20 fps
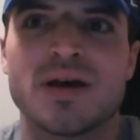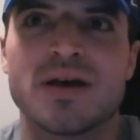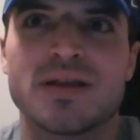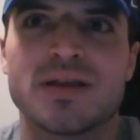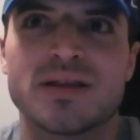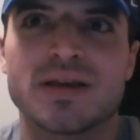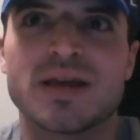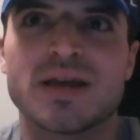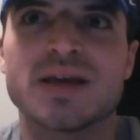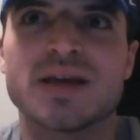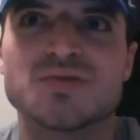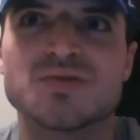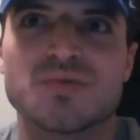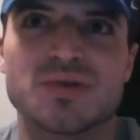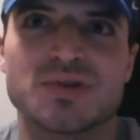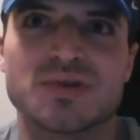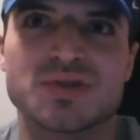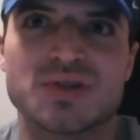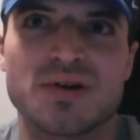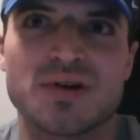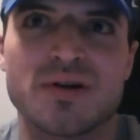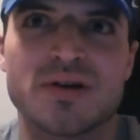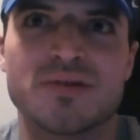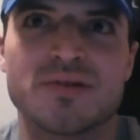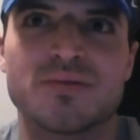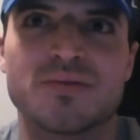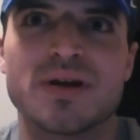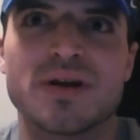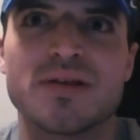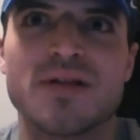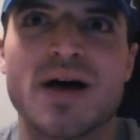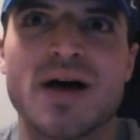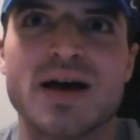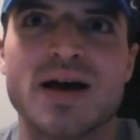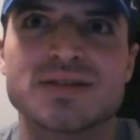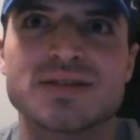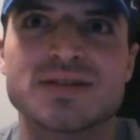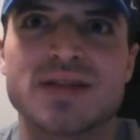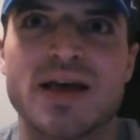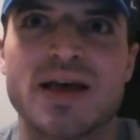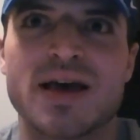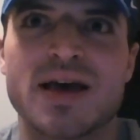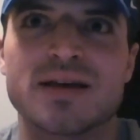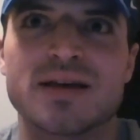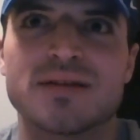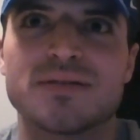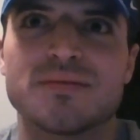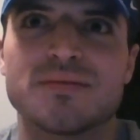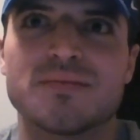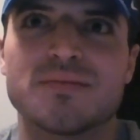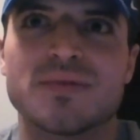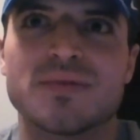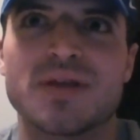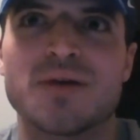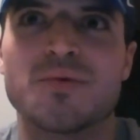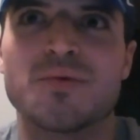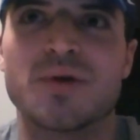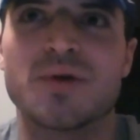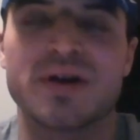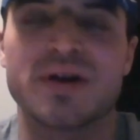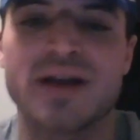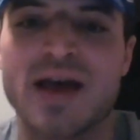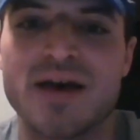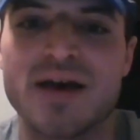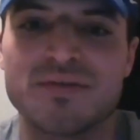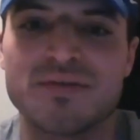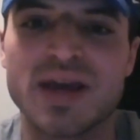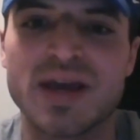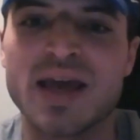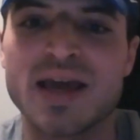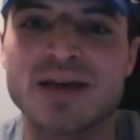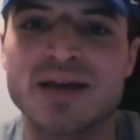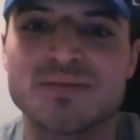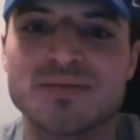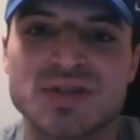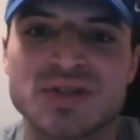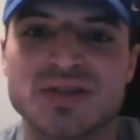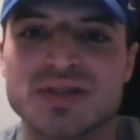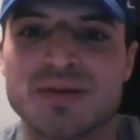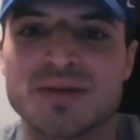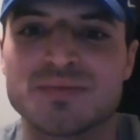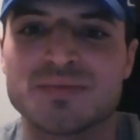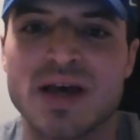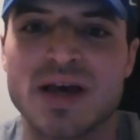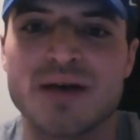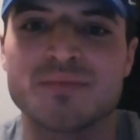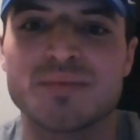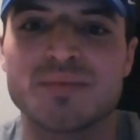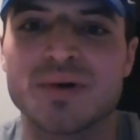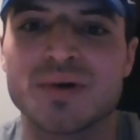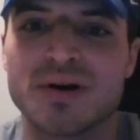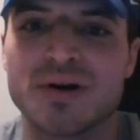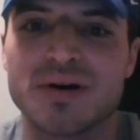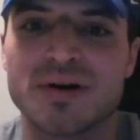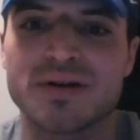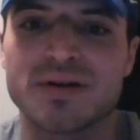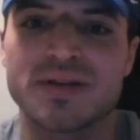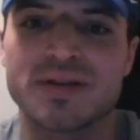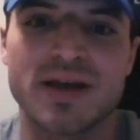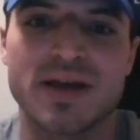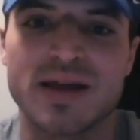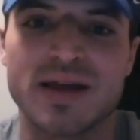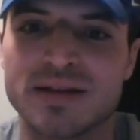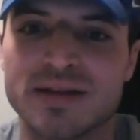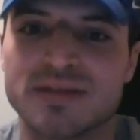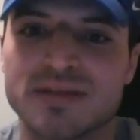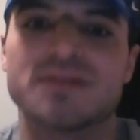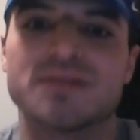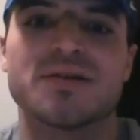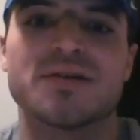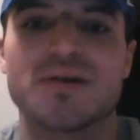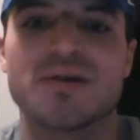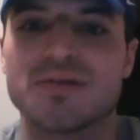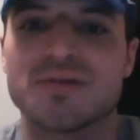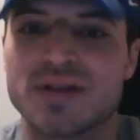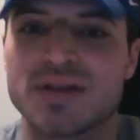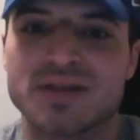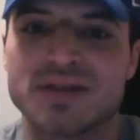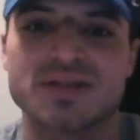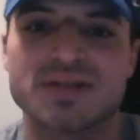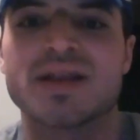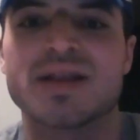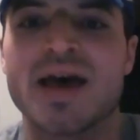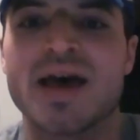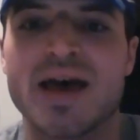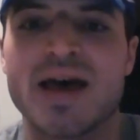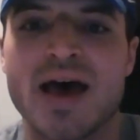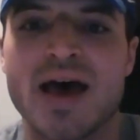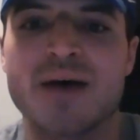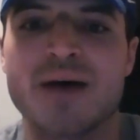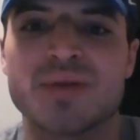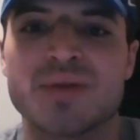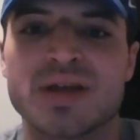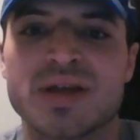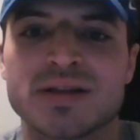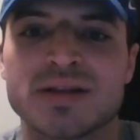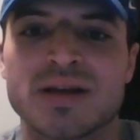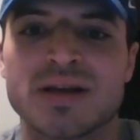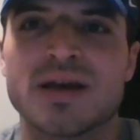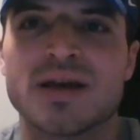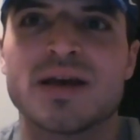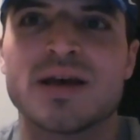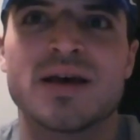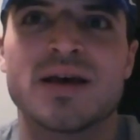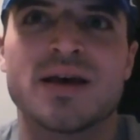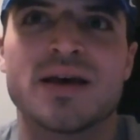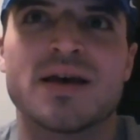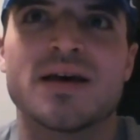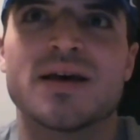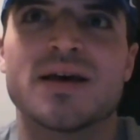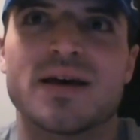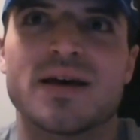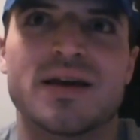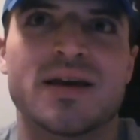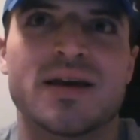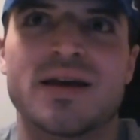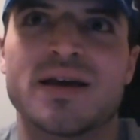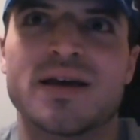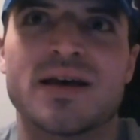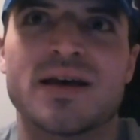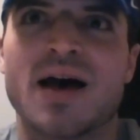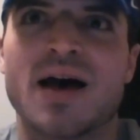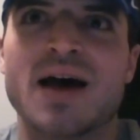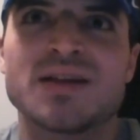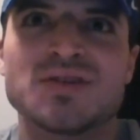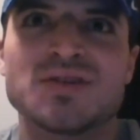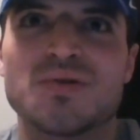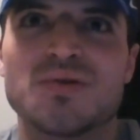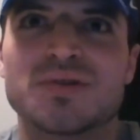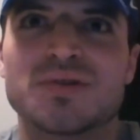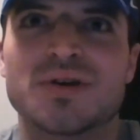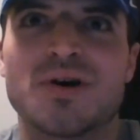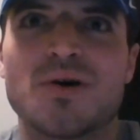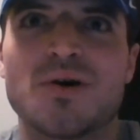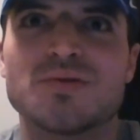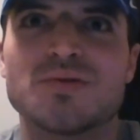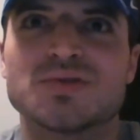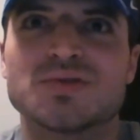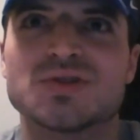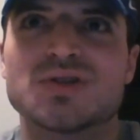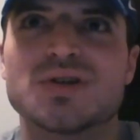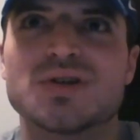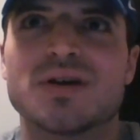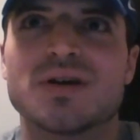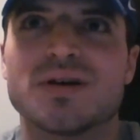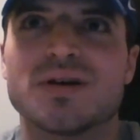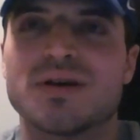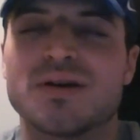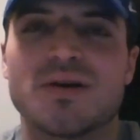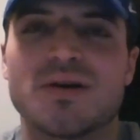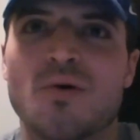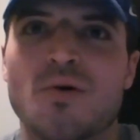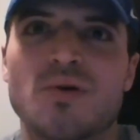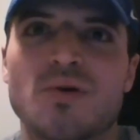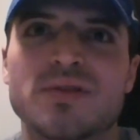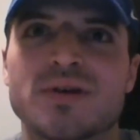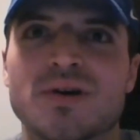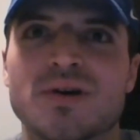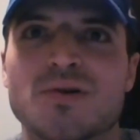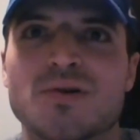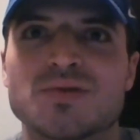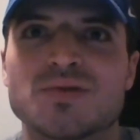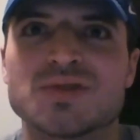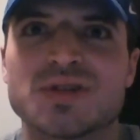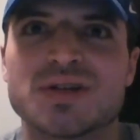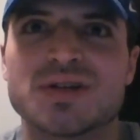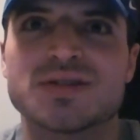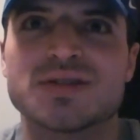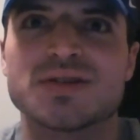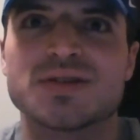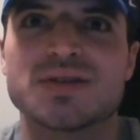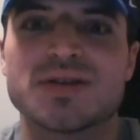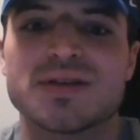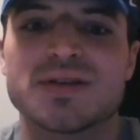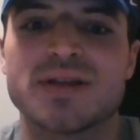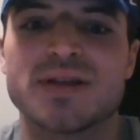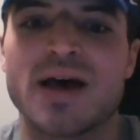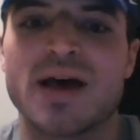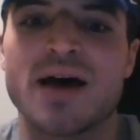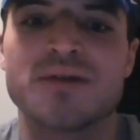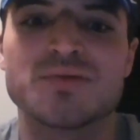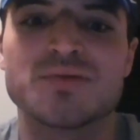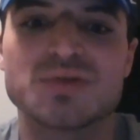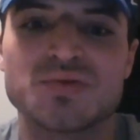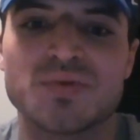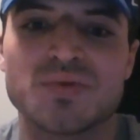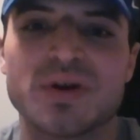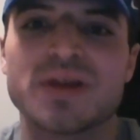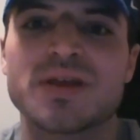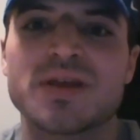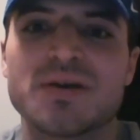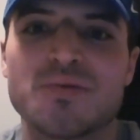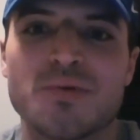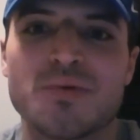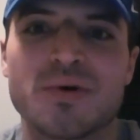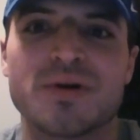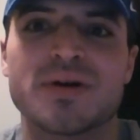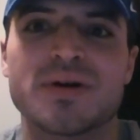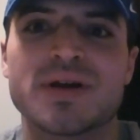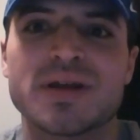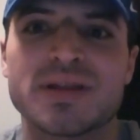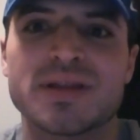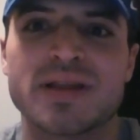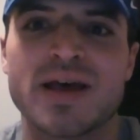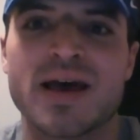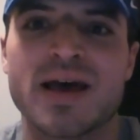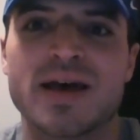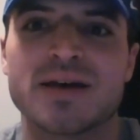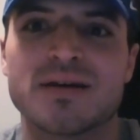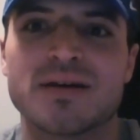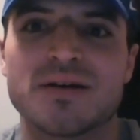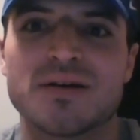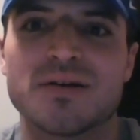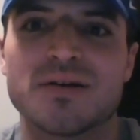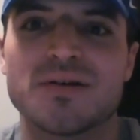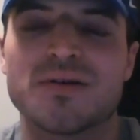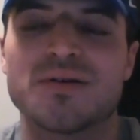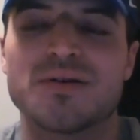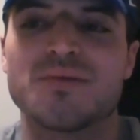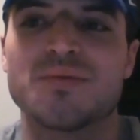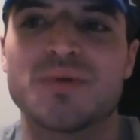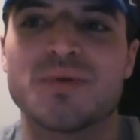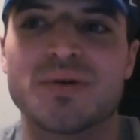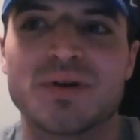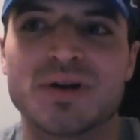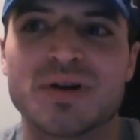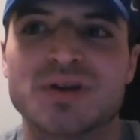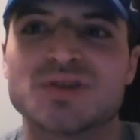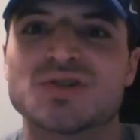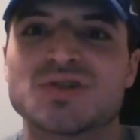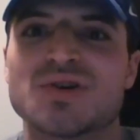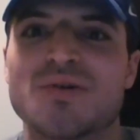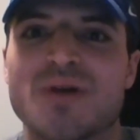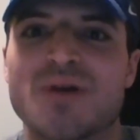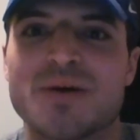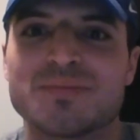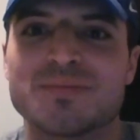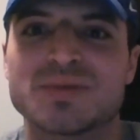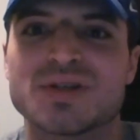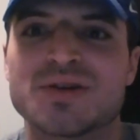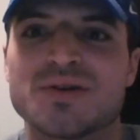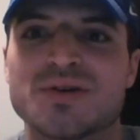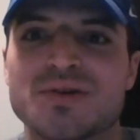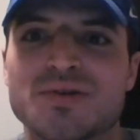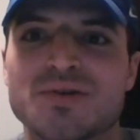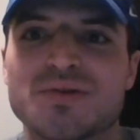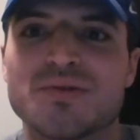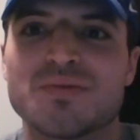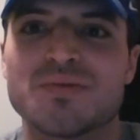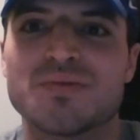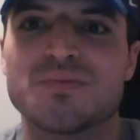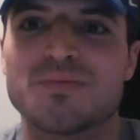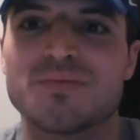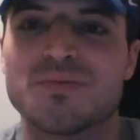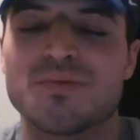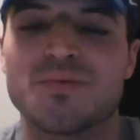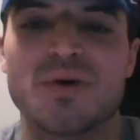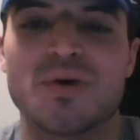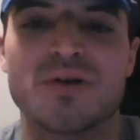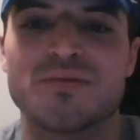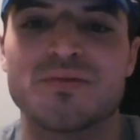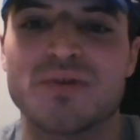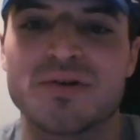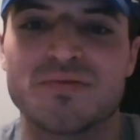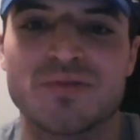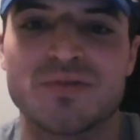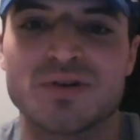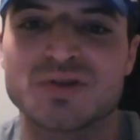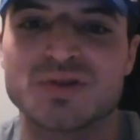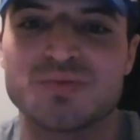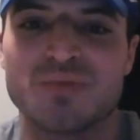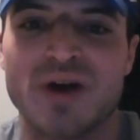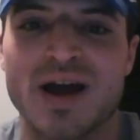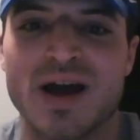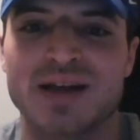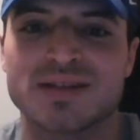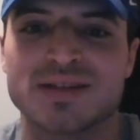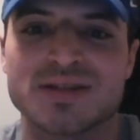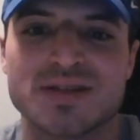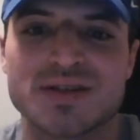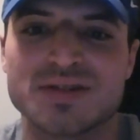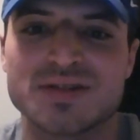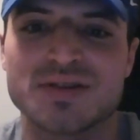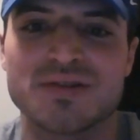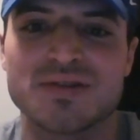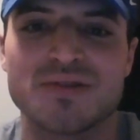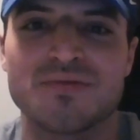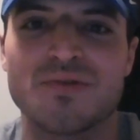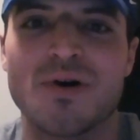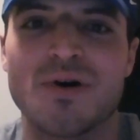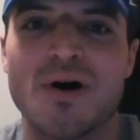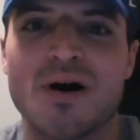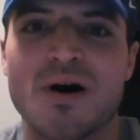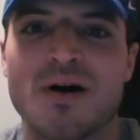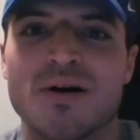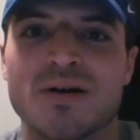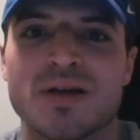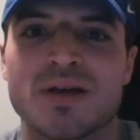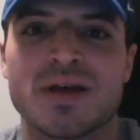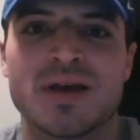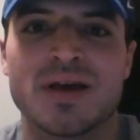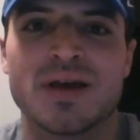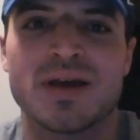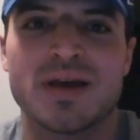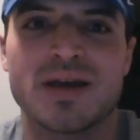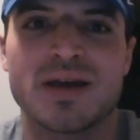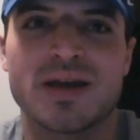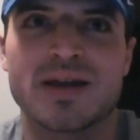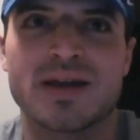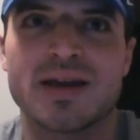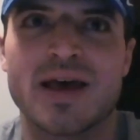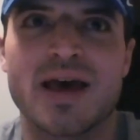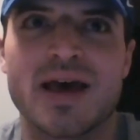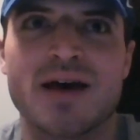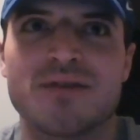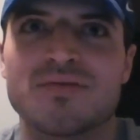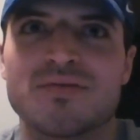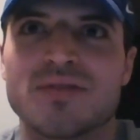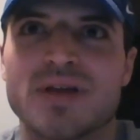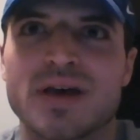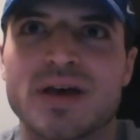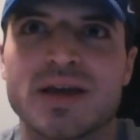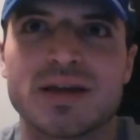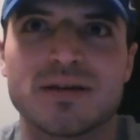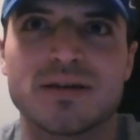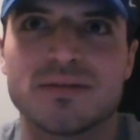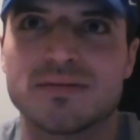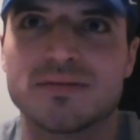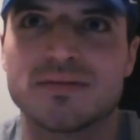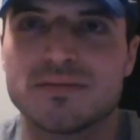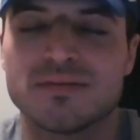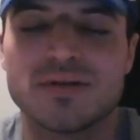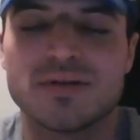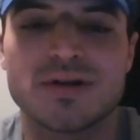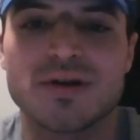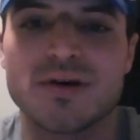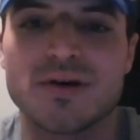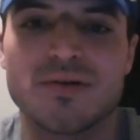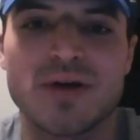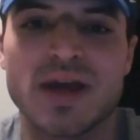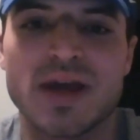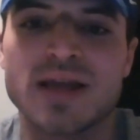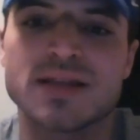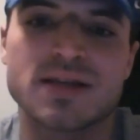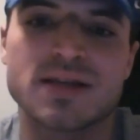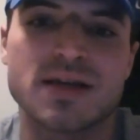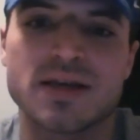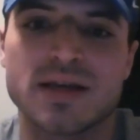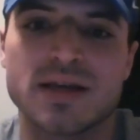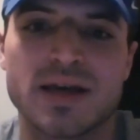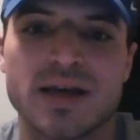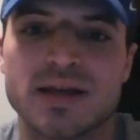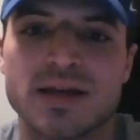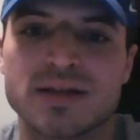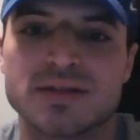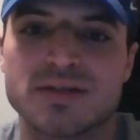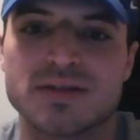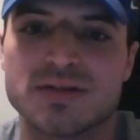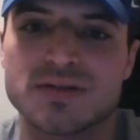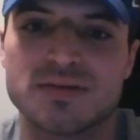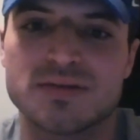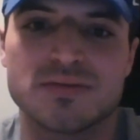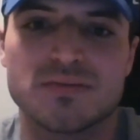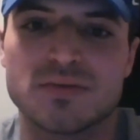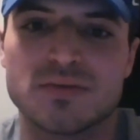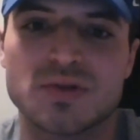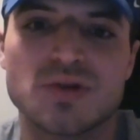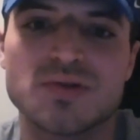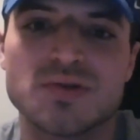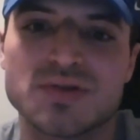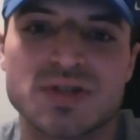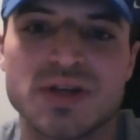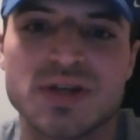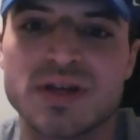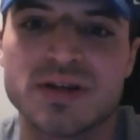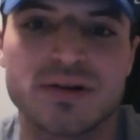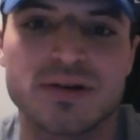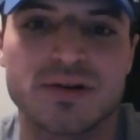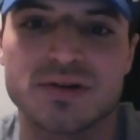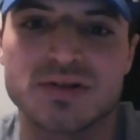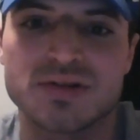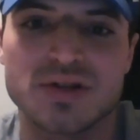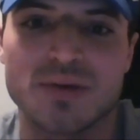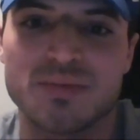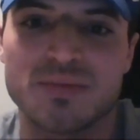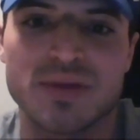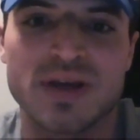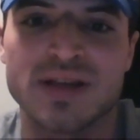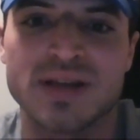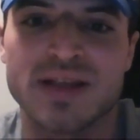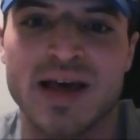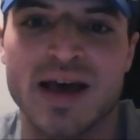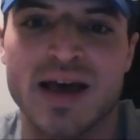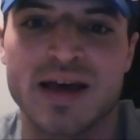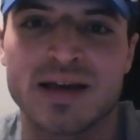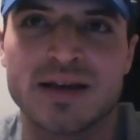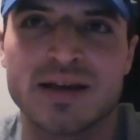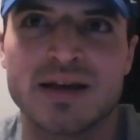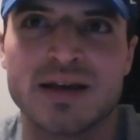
the kids were starting to realize that they weren't going to have games in September, and then, you know, this and that happened. I told coach, all the coaches, that I was really worried that we were going to show up to one of our first practices of the fall and have, like, you know, 18 kids, two seniors, something like that.